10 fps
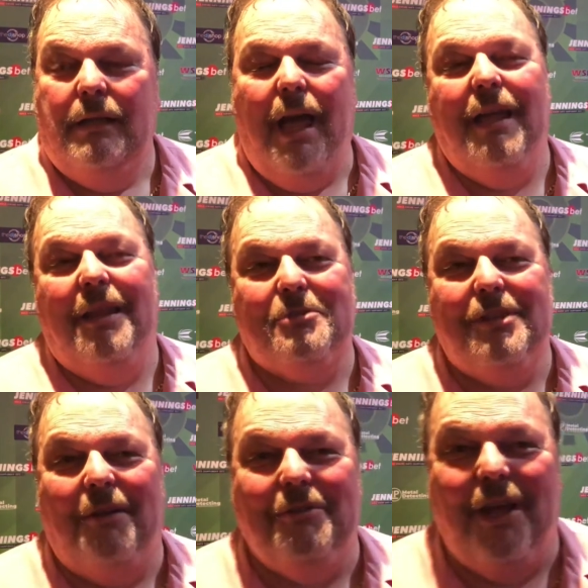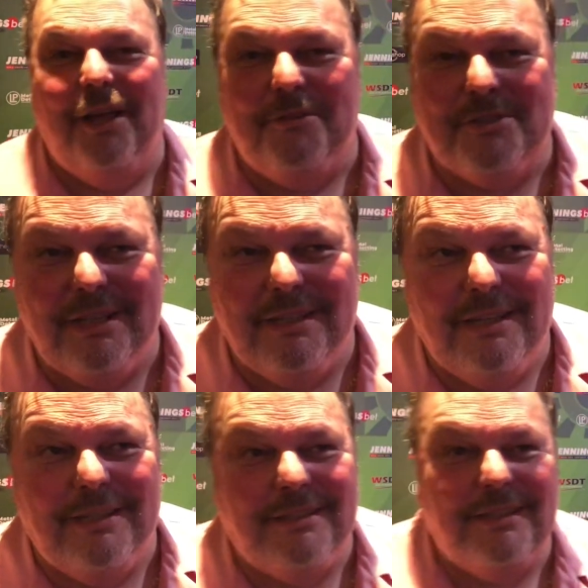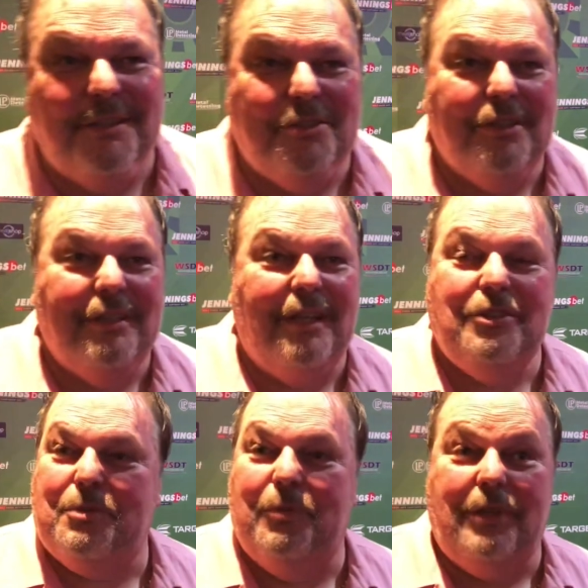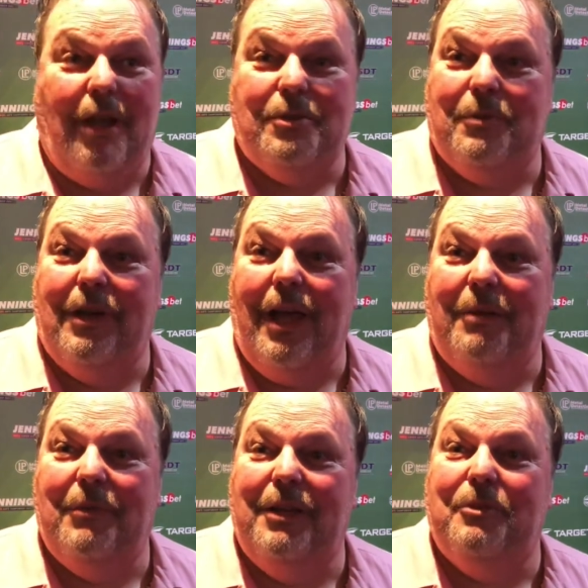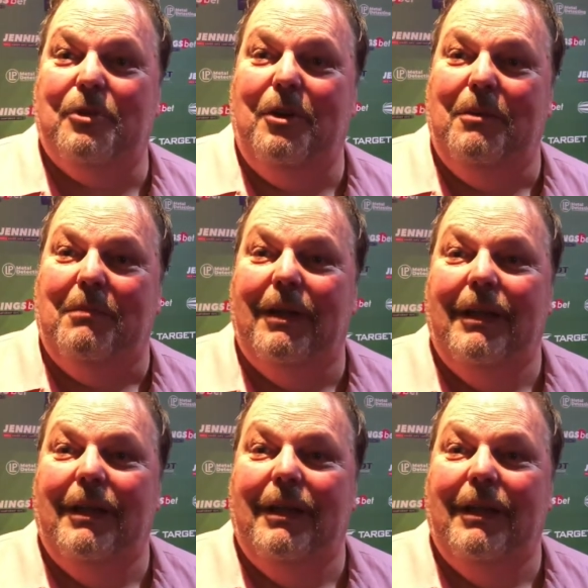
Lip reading: No, there was no nerves. Darts weren't going where you threw them.